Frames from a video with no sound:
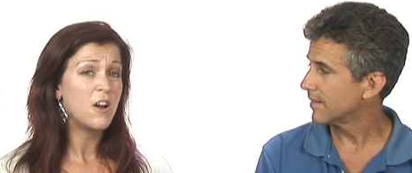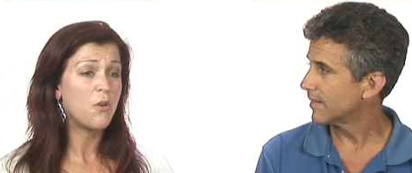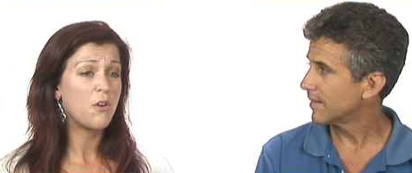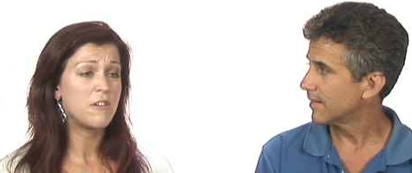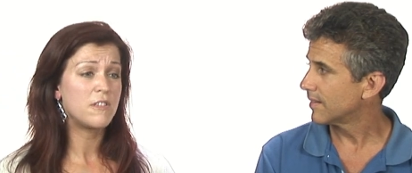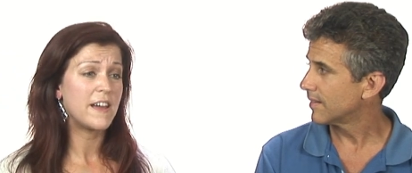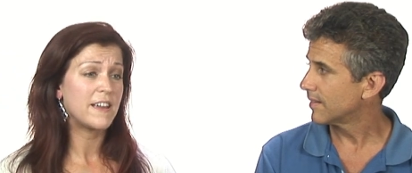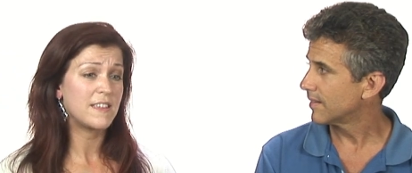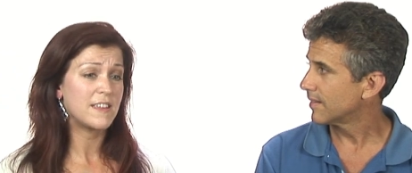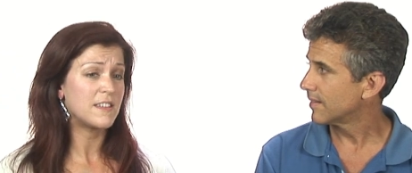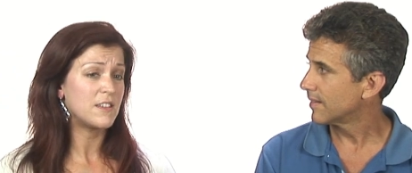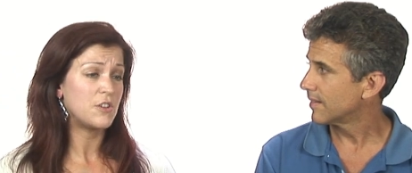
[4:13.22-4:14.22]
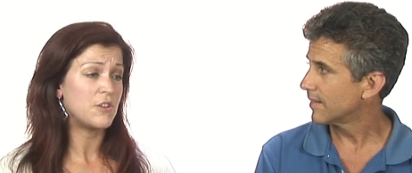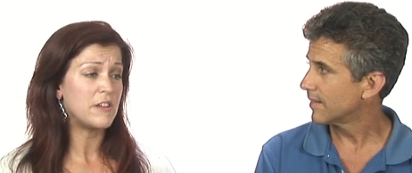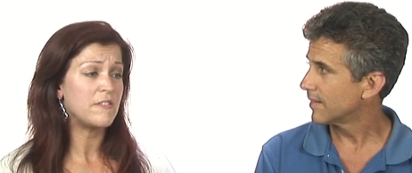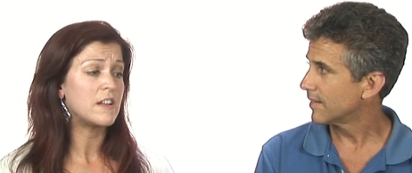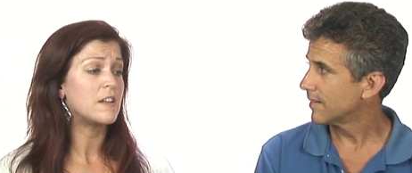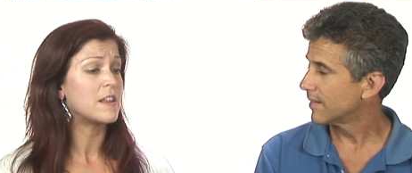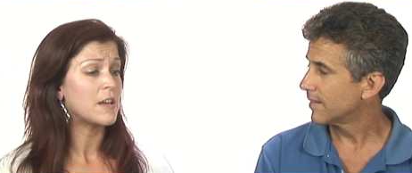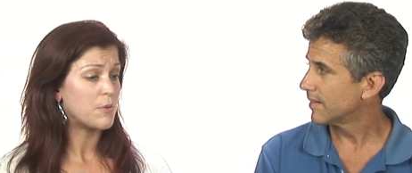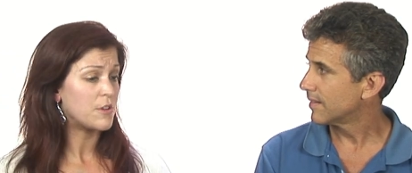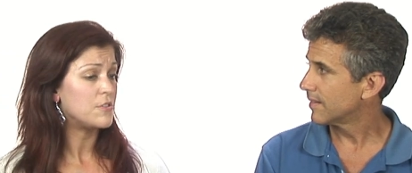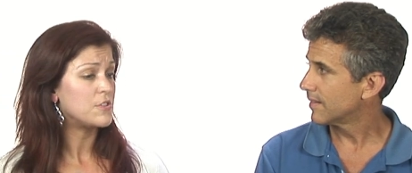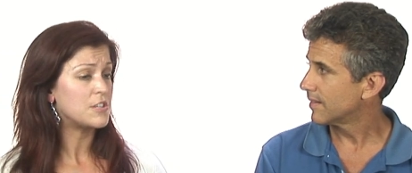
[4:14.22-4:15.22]
Speaker 1: or like, you know, even a
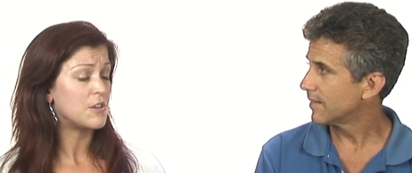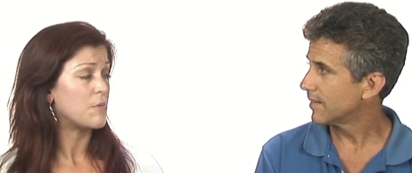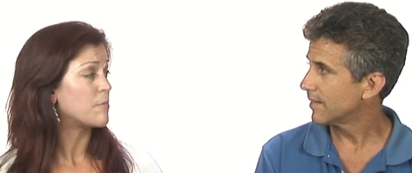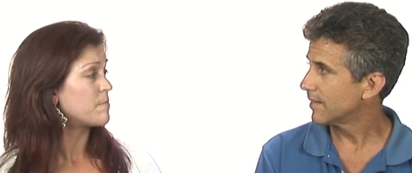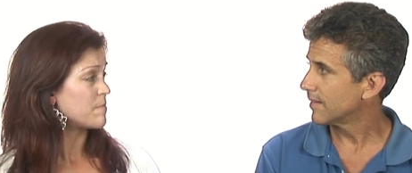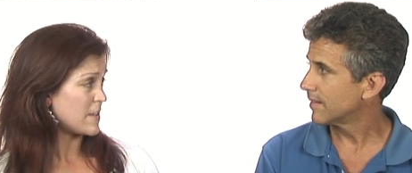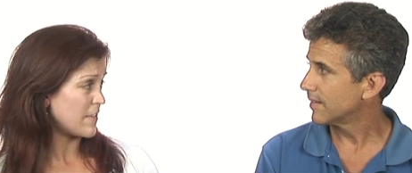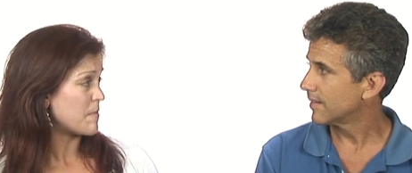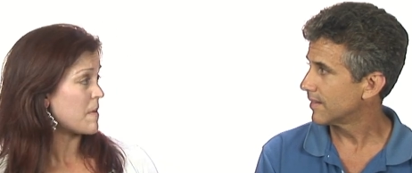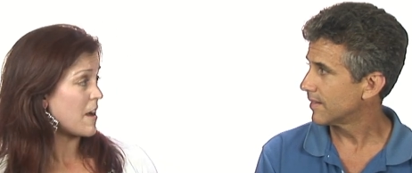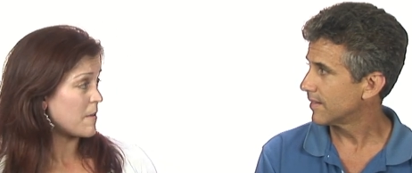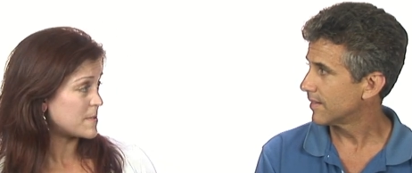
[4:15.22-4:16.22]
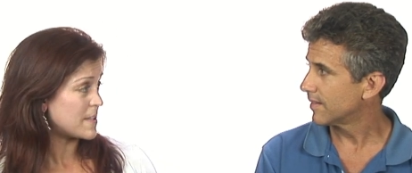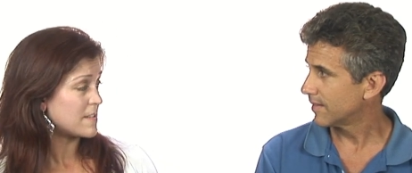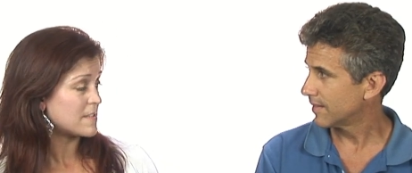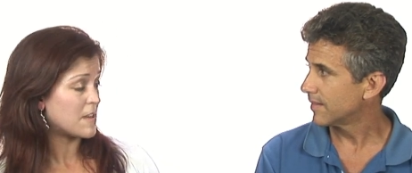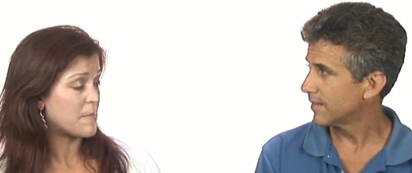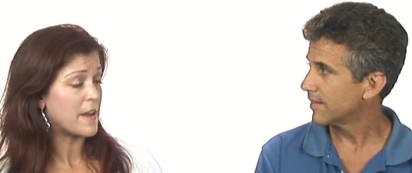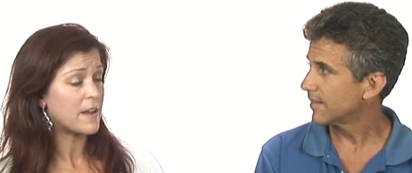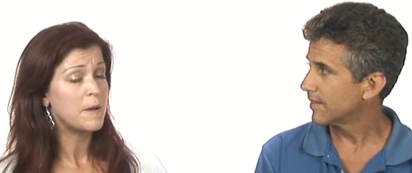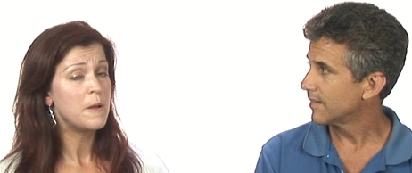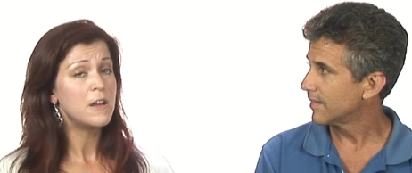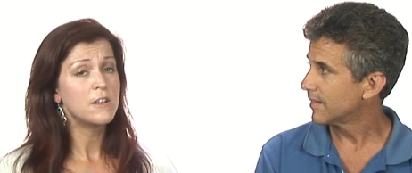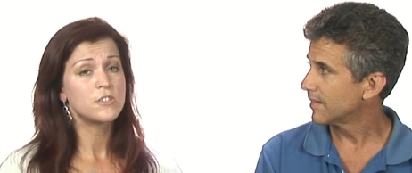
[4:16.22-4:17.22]
liquid usually will give them an upset stomach.
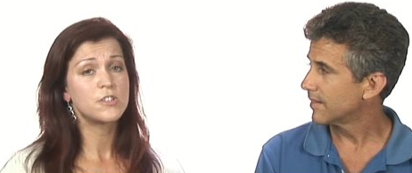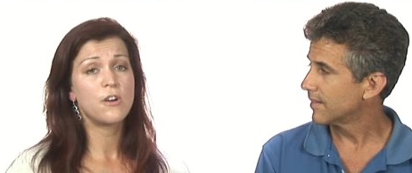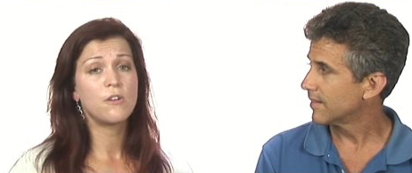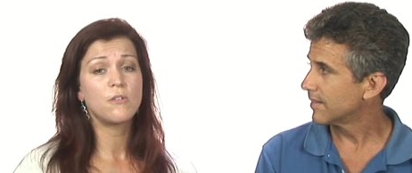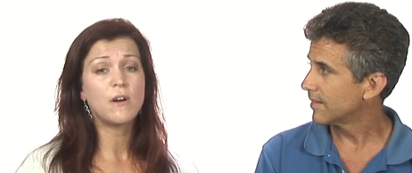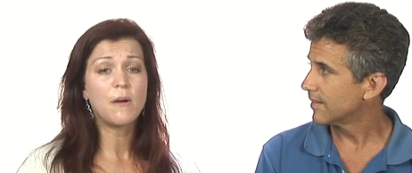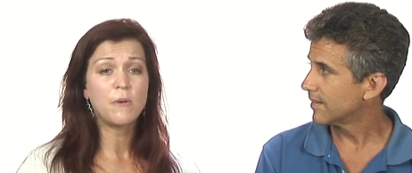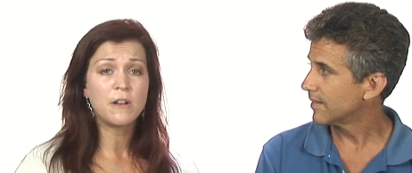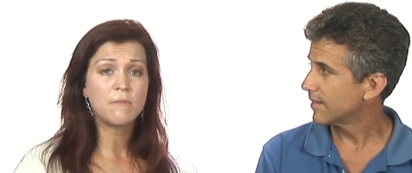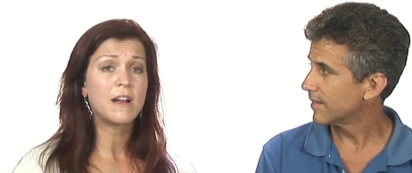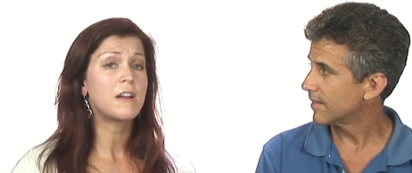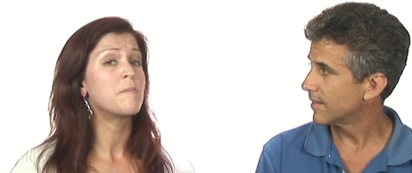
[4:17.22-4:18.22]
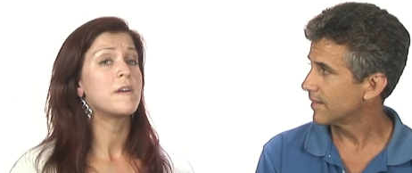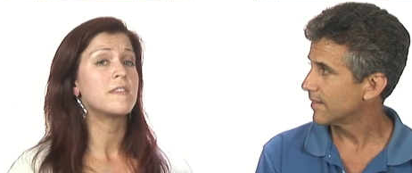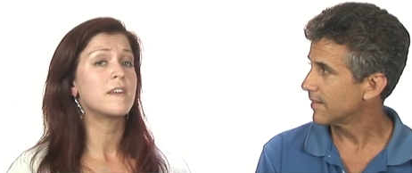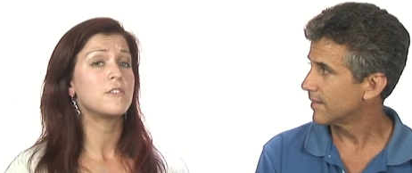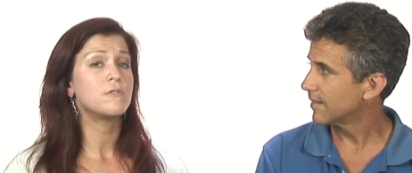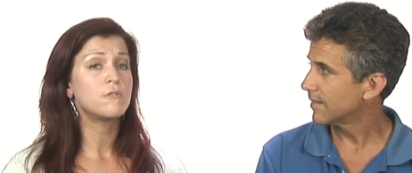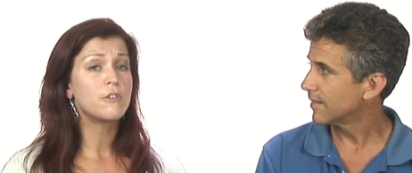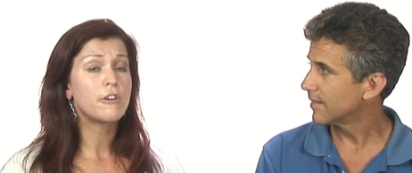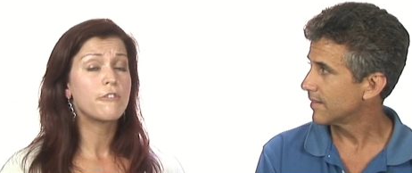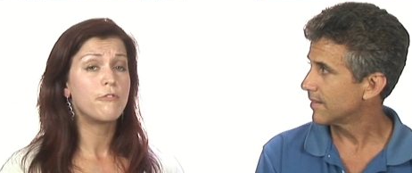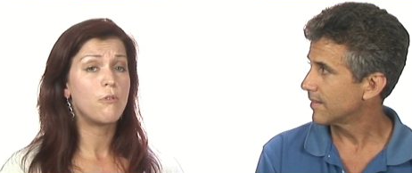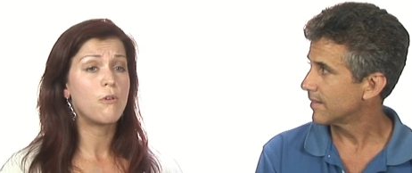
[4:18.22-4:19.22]
So I want to recommend that you
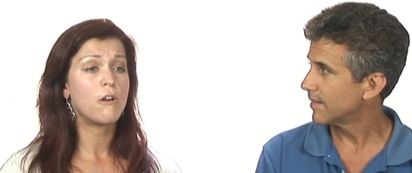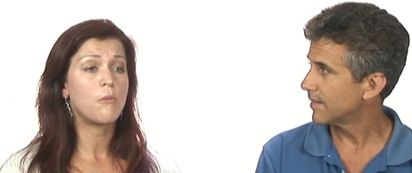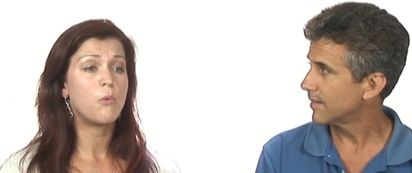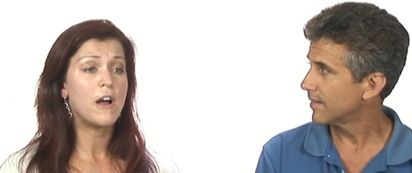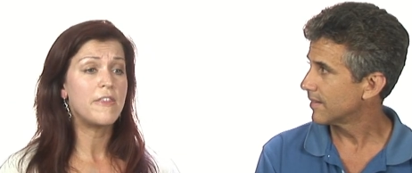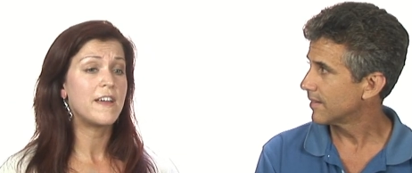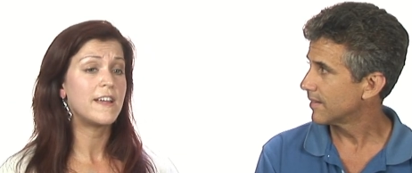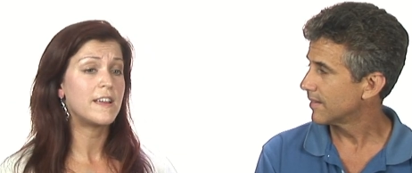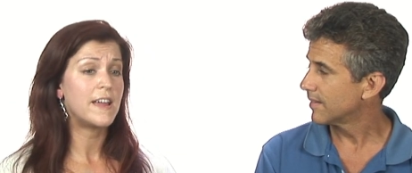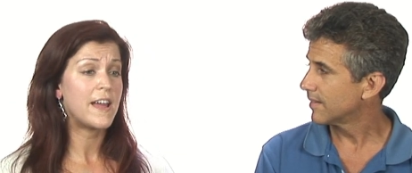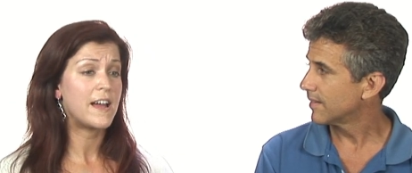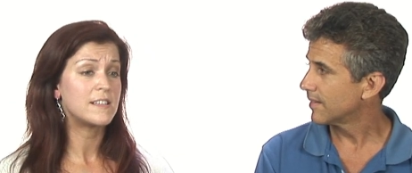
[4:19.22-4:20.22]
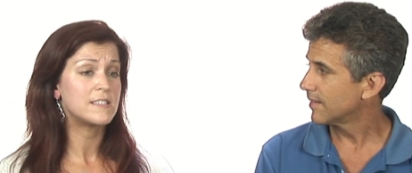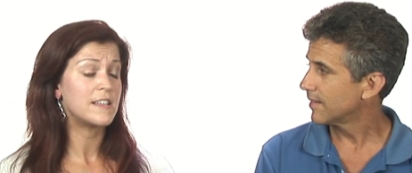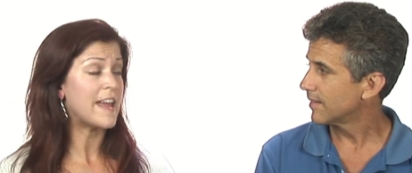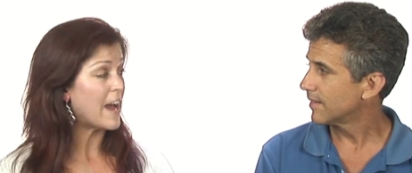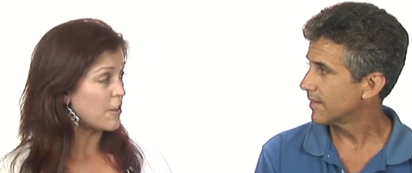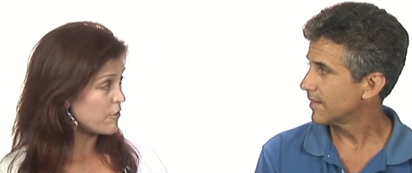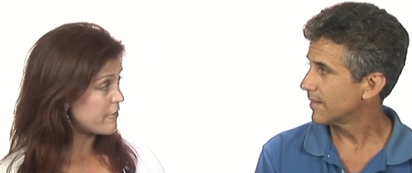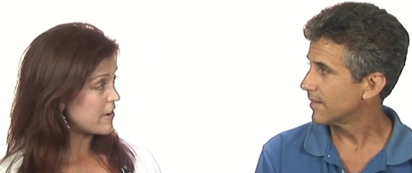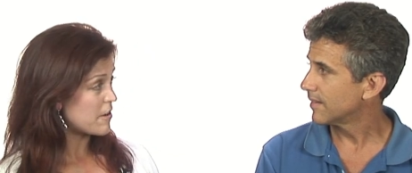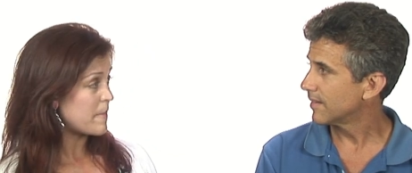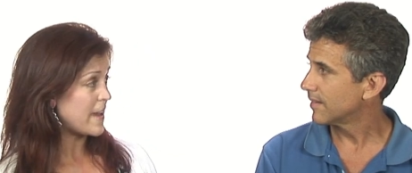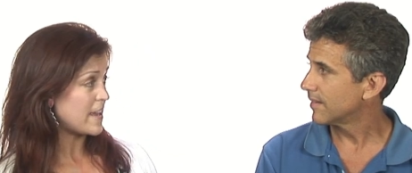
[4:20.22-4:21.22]
look for one that has an aloe
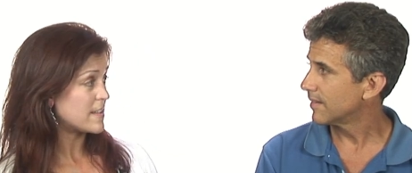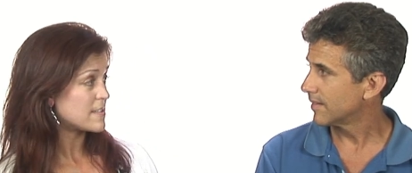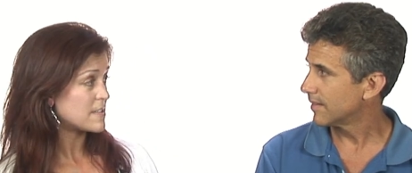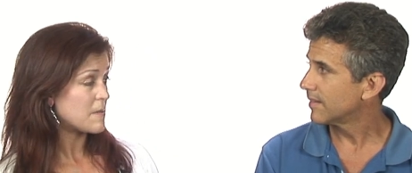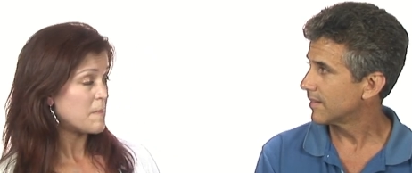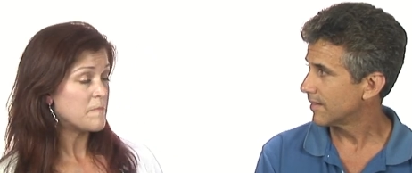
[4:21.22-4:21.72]
vera base